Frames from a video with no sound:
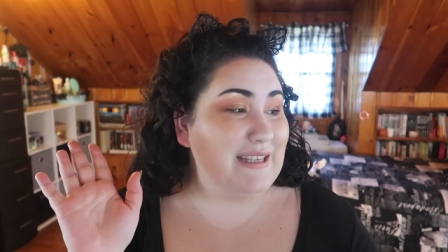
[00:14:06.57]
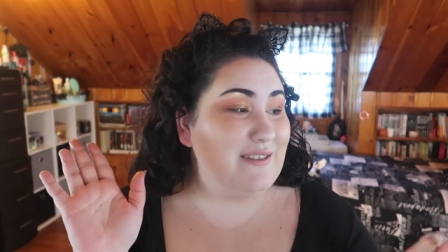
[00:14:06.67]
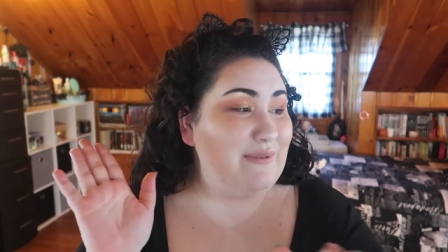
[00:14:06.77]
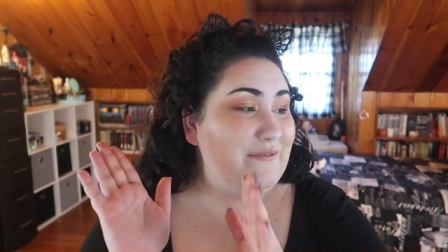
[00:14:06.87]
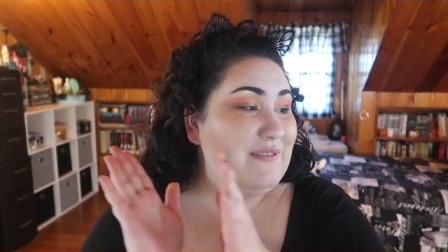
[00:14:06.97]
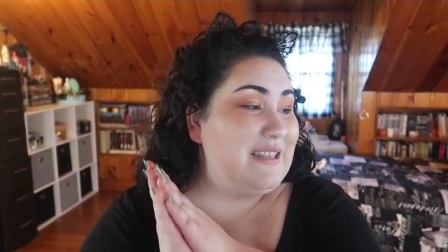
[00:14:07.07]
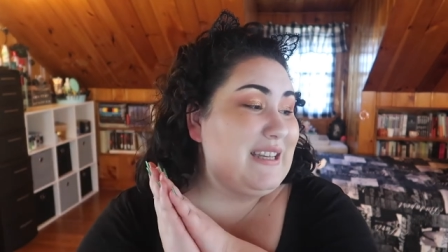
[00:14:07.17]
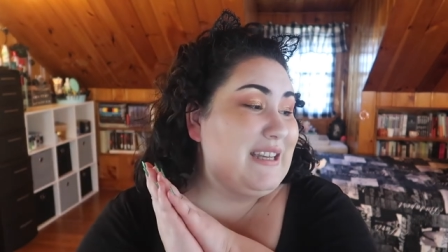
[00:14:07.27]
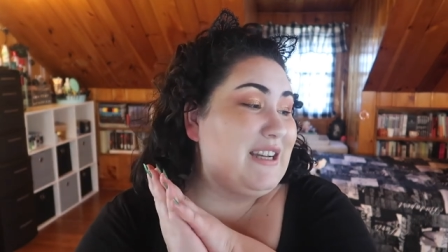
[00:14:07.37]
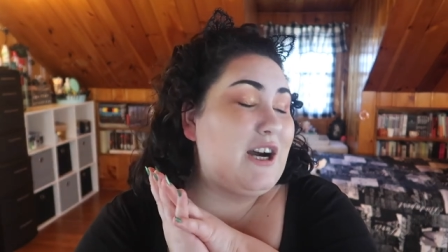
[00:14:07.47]
is with
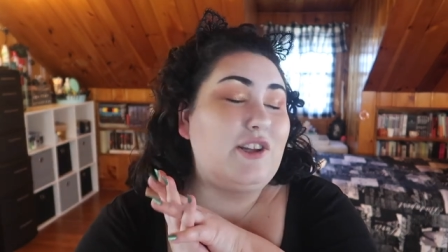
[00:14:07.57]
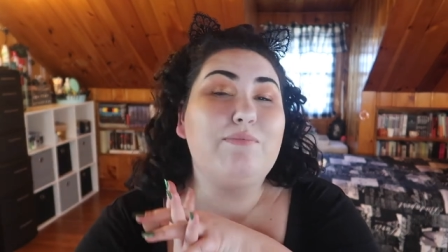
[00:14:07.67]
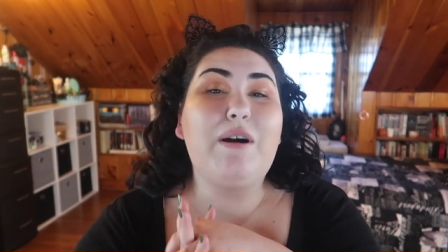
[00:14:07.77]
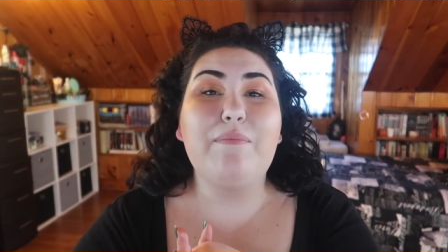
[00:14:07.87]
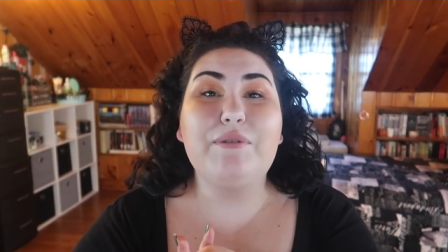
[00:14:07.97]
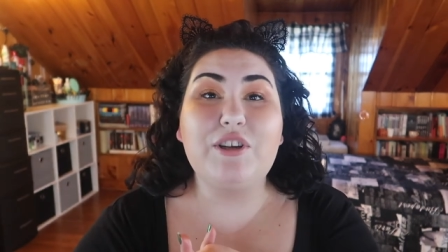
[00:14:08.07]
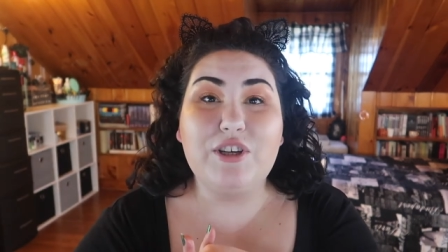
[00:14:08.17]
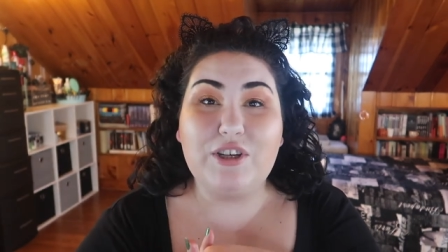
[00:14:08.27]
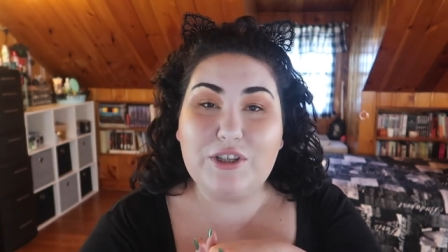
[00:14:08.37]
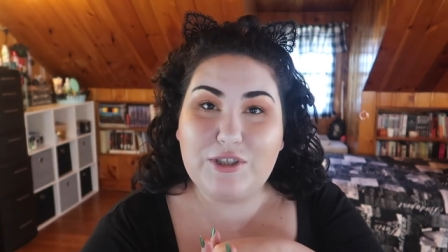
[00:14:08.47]
the ColourPop
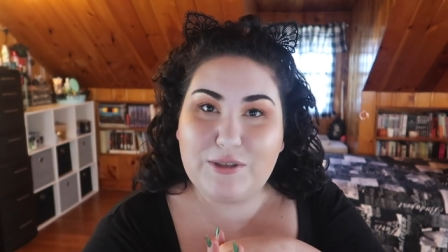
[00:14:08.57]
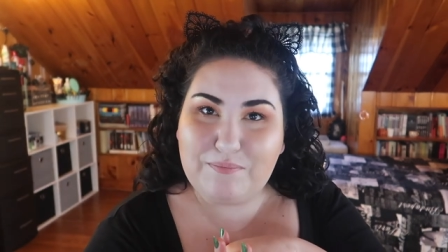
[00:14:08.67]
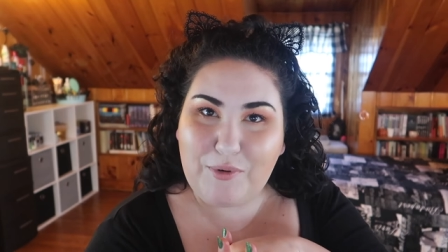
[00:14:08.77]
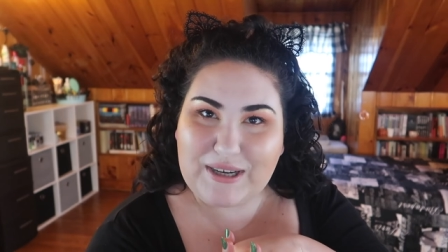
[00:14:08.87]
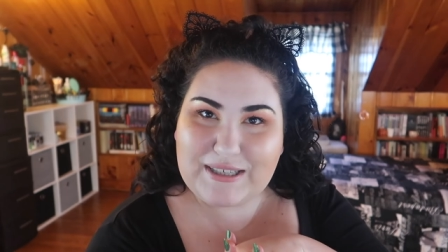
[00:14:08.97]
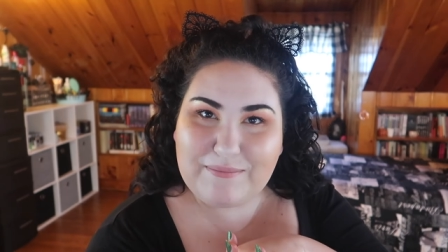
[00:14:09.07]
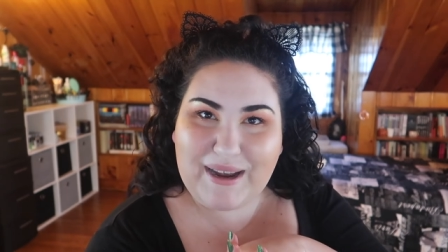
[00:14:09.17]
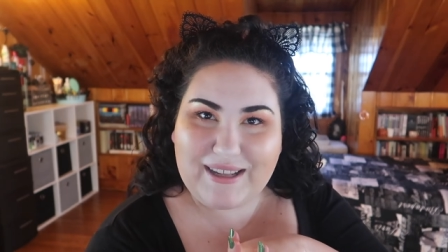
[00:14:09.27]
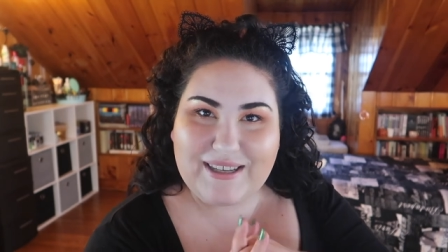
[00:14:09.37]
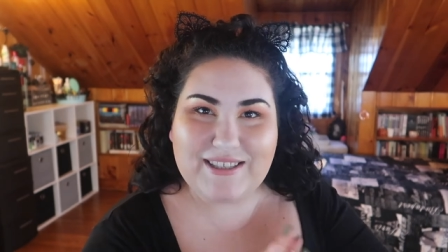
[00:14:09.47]
Good Sport
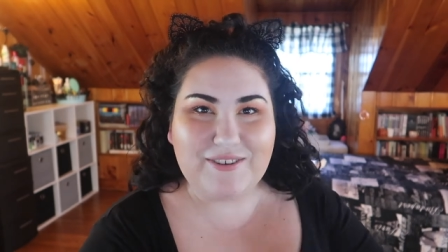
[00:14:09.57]
palette.